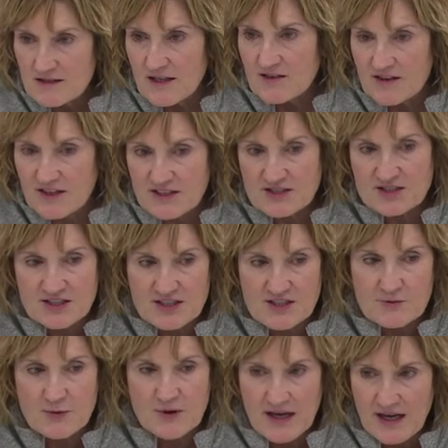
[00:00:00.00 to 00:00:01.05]
I think she,
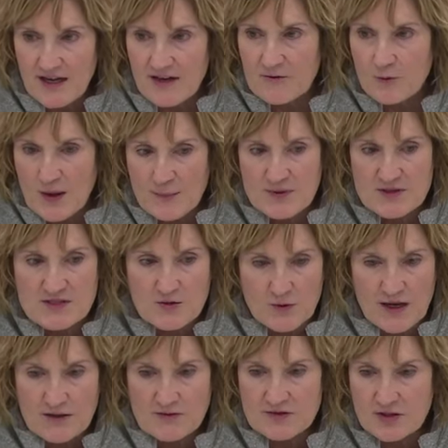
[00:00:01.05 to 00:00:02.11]
we have weapons
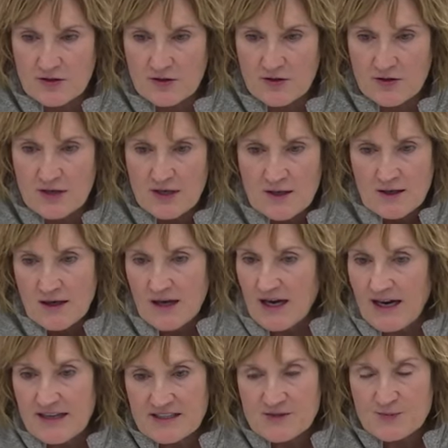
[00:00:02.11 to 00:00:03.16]
around her.
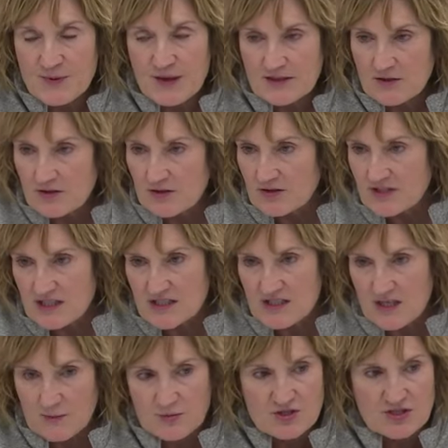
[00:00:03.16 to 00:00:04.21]
I expect her assist
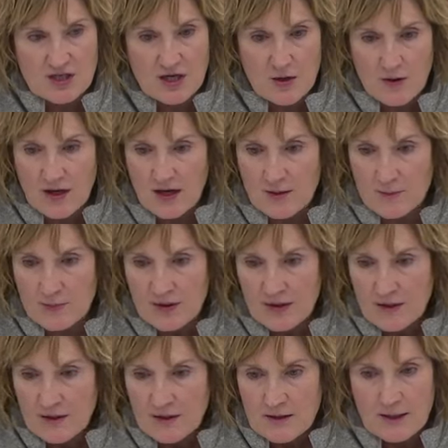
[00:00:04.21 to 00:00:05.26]
numbers to go up.
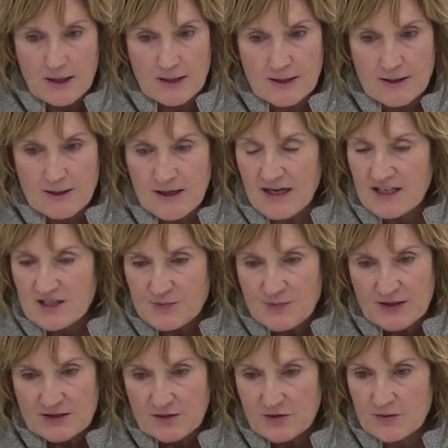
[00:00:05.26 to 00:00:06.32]
Uh, I
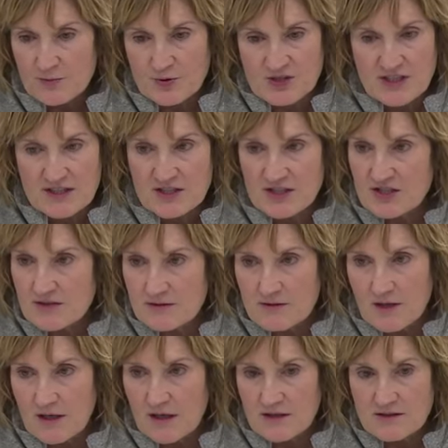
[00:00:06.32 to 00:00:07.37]
expect her percentage,
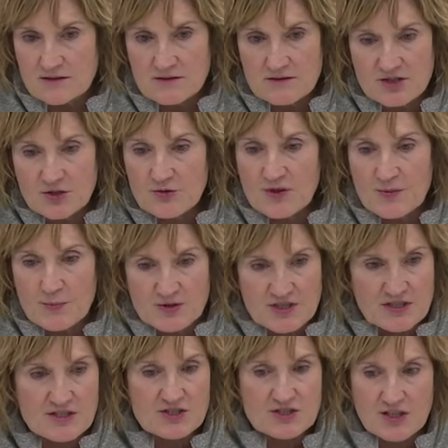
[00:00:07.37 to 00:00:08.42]
uh, shooting
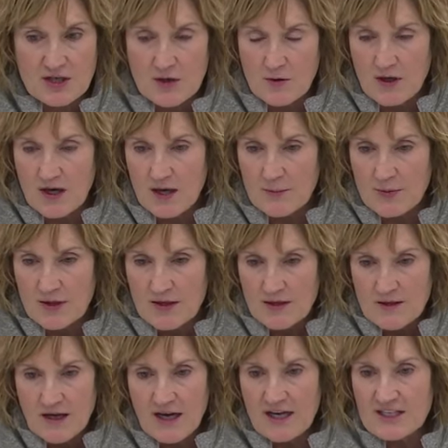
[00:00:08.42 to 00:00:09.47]
percentage to go up.
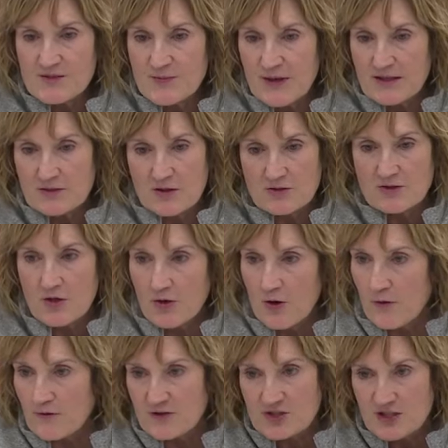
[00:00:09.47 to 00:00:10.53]
I expect her
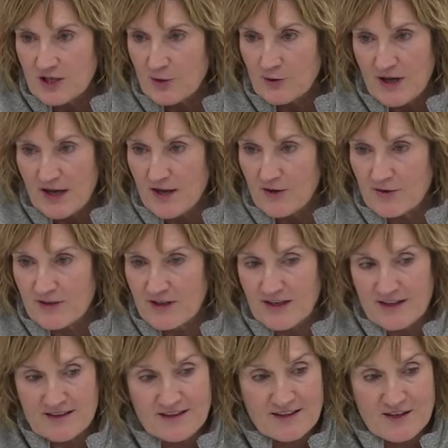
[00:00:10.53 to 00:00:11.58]
turnovers to go down, and
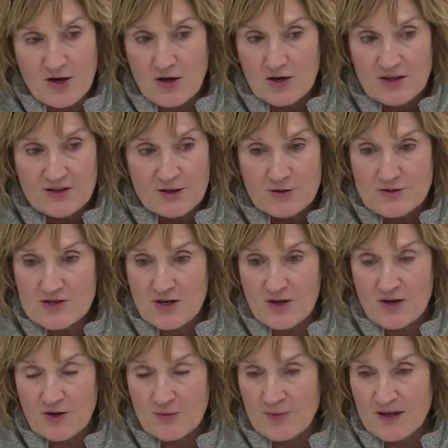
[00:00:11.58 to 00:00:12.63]
I think all of those
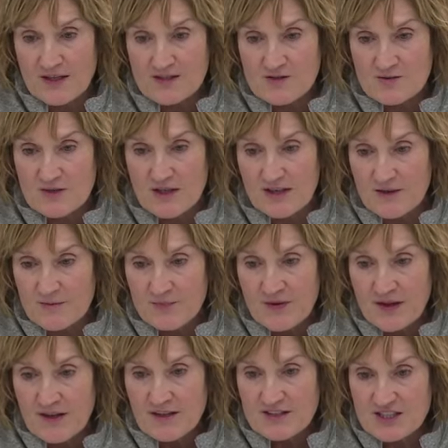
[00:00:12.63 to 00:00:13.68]
are because um,
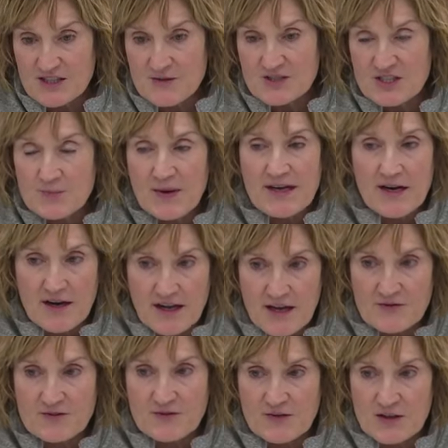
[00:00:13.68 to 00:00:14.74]
she she may not
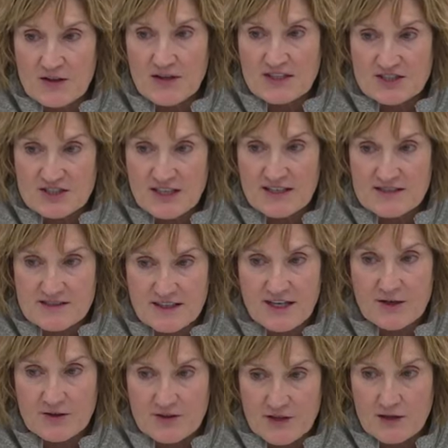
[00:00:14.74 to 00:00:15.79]
have to feel like she has to
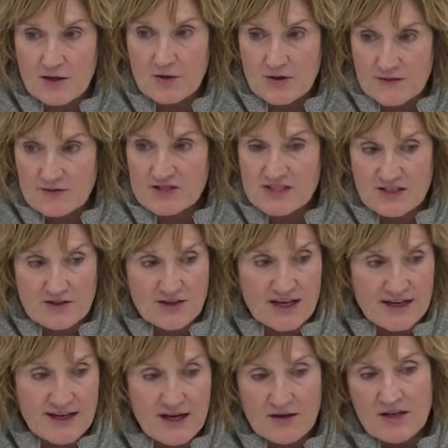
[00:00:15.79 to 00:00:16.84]
carry the load every single
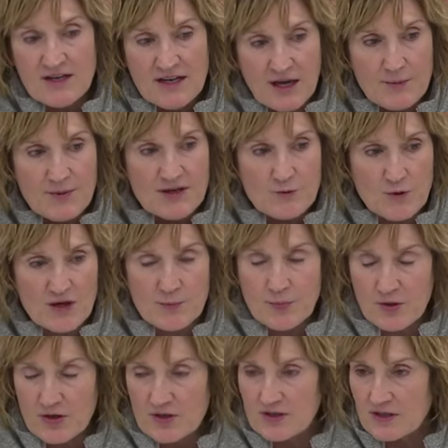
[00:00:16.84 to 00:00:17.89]
night out. I mean, what a
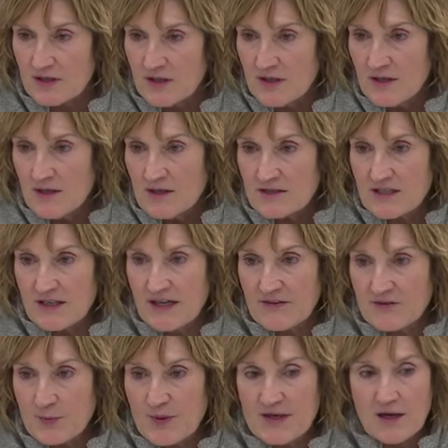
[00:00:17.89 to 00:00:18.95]
burden to
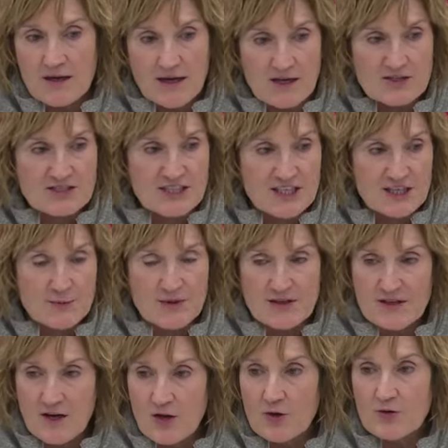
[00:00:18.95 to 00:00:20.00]
have to be on our team
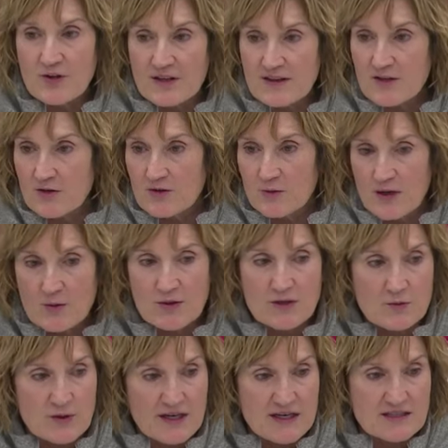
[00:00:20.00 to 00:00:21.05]
and know that the only way we
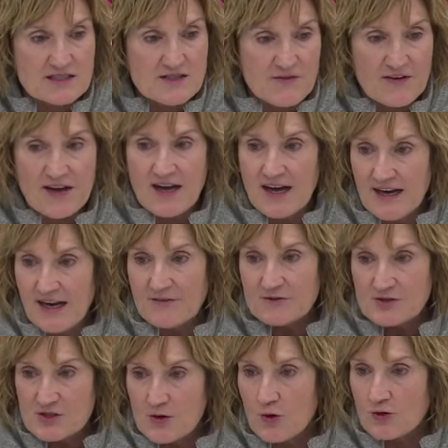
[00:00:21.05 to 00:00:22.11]
win is if I have
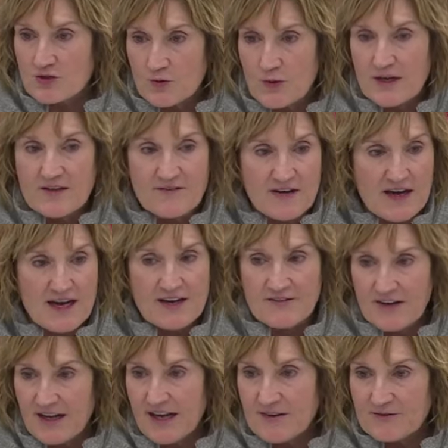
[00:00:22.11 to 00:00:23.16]
to score 25
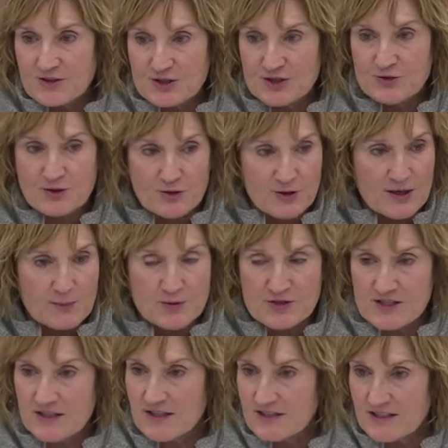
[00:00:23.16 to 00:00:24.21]
and I have to shoot a great
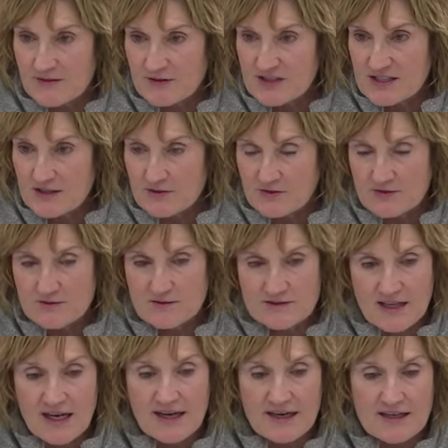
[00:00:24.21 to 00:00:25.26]
percentage every single
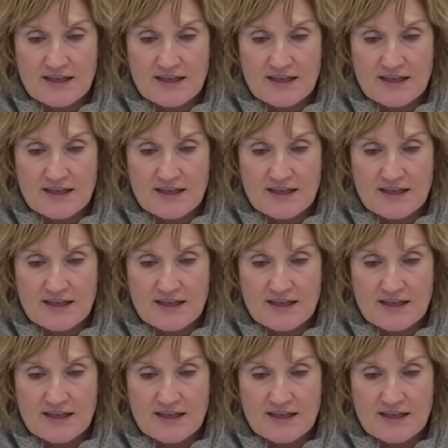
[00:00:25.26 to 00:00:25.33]
night.